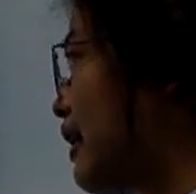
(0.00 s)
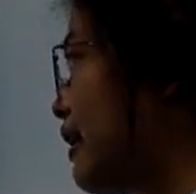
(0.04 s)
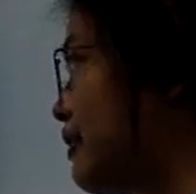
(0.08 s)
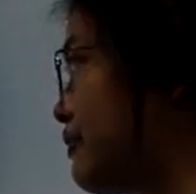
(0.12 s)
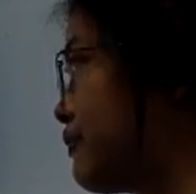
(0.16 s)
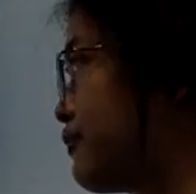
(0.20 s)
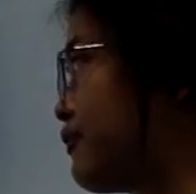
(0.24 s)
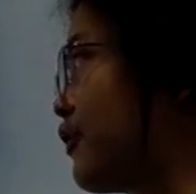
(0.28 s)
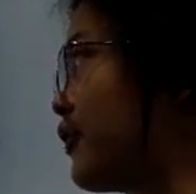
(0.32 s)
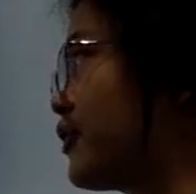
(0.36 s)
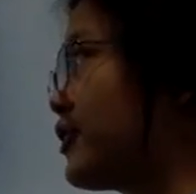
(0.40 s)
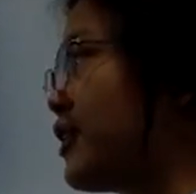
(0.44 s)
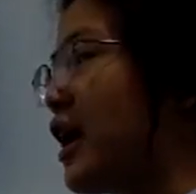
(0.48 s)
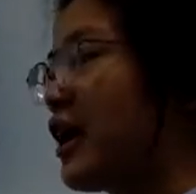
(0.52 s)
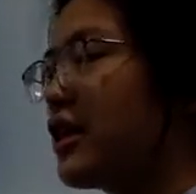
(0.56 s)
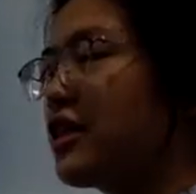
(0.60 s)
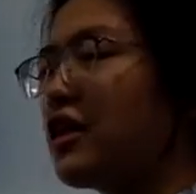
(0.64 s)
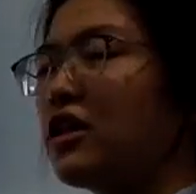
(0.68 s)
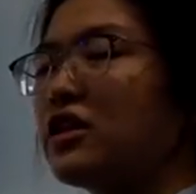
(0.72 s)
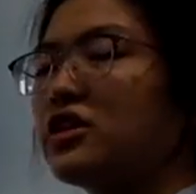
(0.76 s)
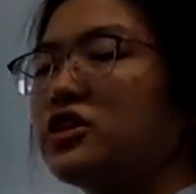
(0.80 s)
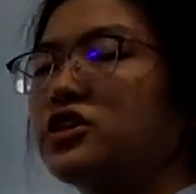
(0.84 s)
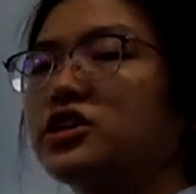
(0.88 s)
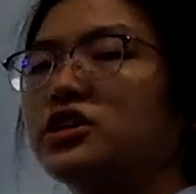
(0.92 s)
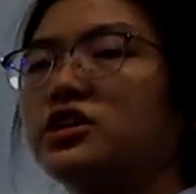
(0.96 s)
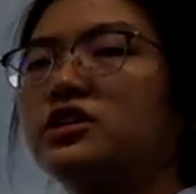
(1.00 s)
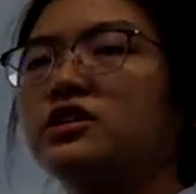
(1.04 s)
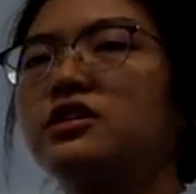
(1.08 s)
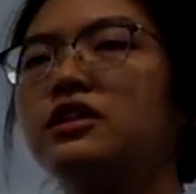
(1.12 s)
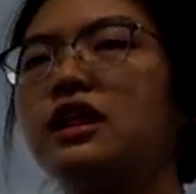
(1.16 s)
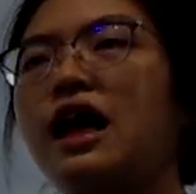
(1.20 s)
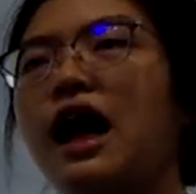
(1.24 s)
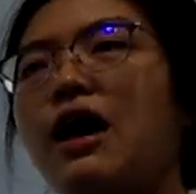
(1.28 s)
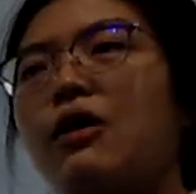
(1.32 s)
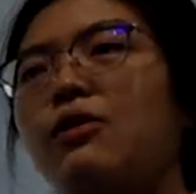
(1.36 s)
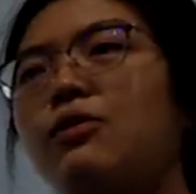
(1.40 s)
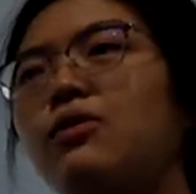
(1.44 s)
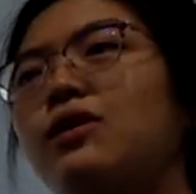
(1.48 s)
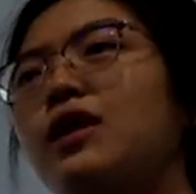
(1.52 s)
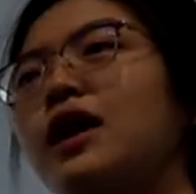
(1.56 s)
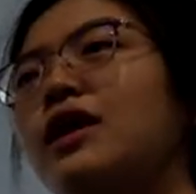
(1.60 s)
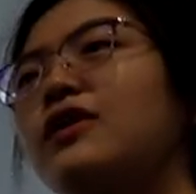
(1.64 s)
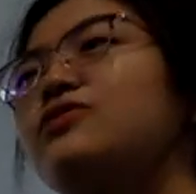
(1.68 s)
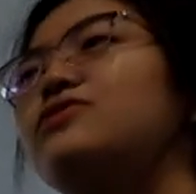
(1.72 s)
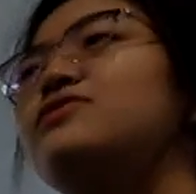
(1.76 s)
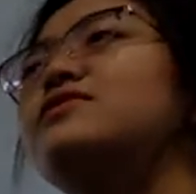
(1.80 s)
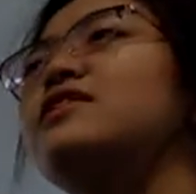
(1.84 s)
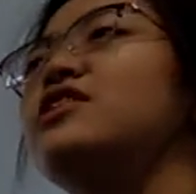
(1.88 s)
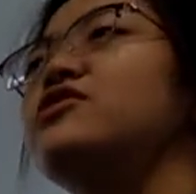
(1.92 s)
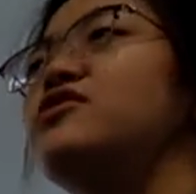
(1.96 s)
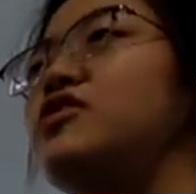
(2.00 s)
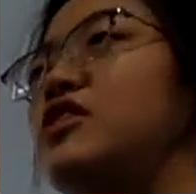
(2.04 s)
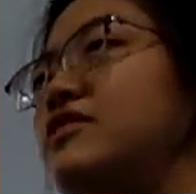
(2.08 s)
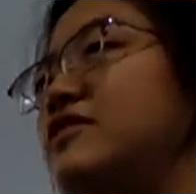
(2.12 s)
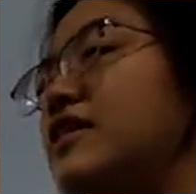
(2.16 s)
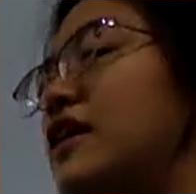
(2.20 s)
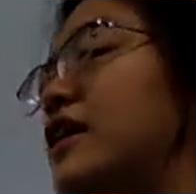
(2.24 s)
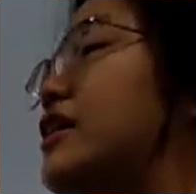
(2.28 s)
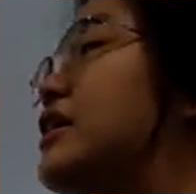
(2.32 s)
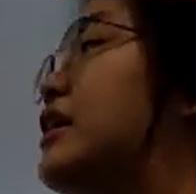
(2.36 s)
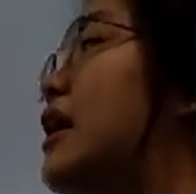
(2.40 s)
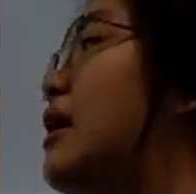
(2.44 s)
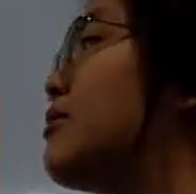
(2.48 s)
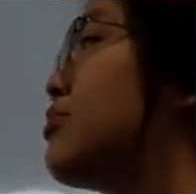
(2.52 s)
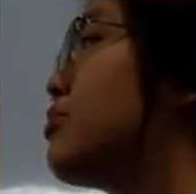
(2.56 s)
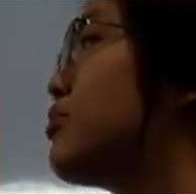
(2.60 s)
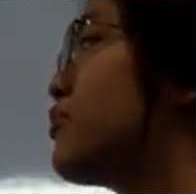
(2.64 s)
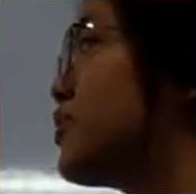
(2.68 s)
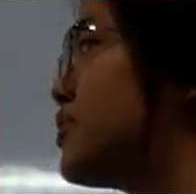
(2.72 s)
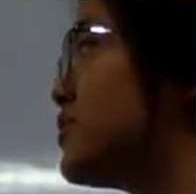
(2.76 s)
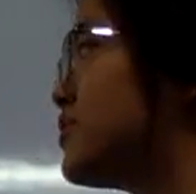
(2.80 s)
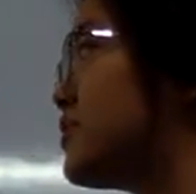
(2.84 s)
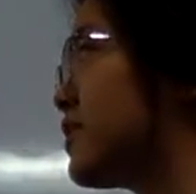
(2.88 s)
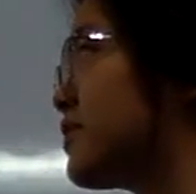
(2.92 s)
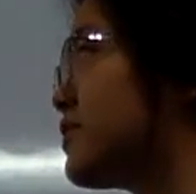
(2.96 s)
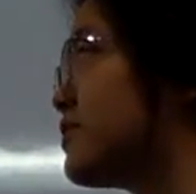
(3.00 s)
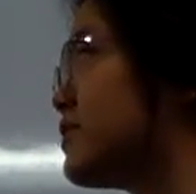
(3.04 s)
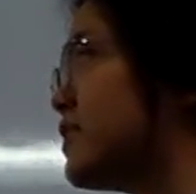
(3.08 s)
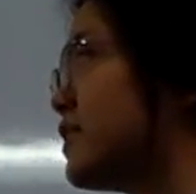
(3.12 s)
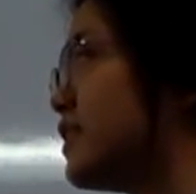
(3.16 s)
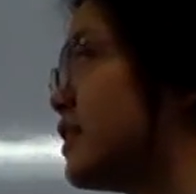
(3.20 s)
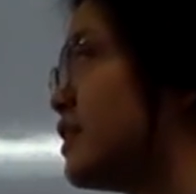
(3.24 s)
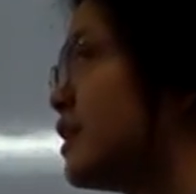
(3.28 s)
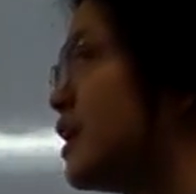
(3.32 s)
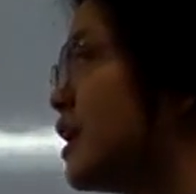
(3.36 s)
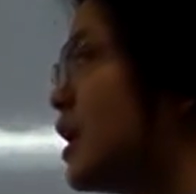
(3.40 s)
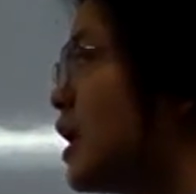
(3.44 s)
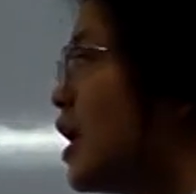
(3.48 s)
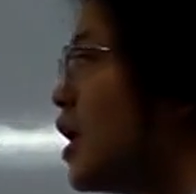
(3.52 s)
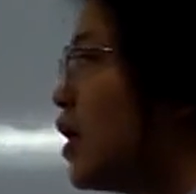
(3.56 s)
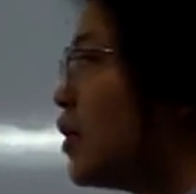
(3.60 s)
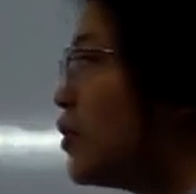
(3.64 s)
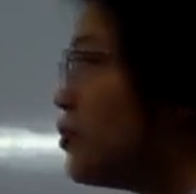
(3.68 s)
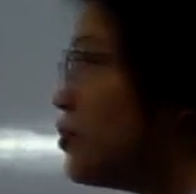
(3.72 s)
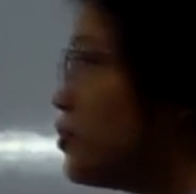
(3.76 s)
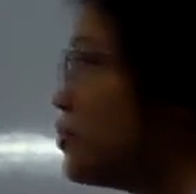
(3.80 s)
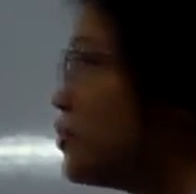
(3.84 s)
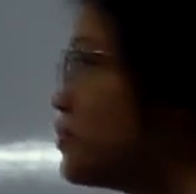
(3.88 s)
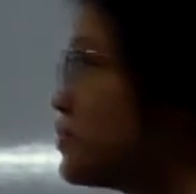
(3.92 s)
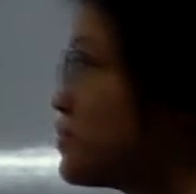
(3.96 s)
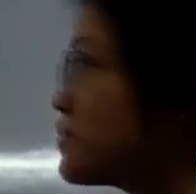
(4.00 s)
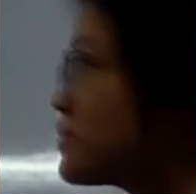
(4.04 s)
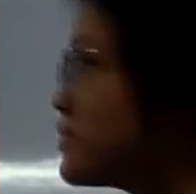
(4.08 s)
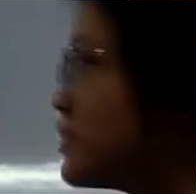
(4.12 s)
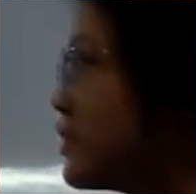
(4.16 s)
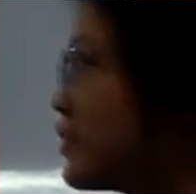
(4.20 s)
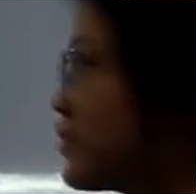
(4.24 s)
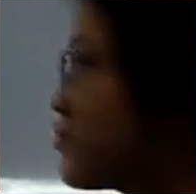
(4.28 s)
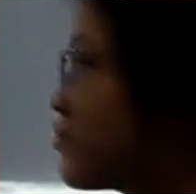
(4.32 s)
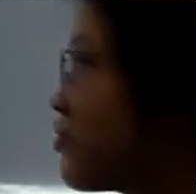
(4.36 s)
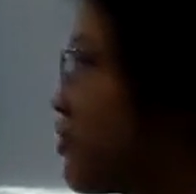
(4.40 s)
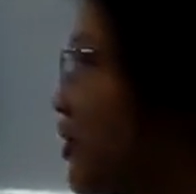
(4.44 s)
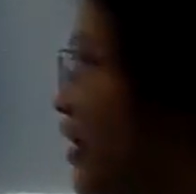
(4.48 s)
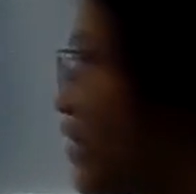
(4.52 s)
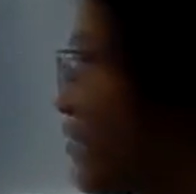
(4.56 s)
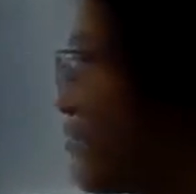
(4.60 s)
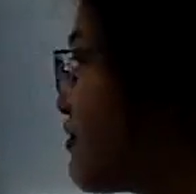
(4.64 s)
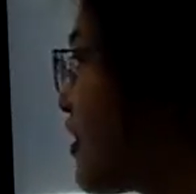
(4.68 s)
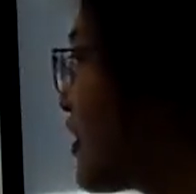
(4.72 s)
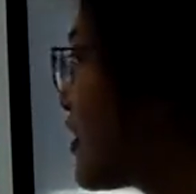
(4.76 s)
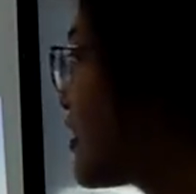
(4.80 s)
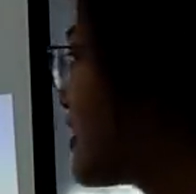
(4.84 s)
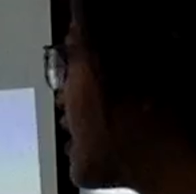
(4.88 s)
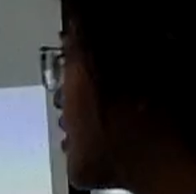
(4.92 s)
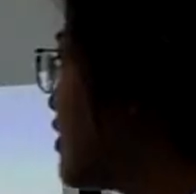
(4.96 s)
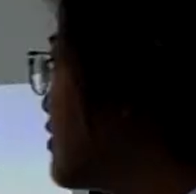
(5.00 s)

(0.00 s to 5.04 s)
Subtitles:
As for technological, I would like to suggest that Gap360 use the trend right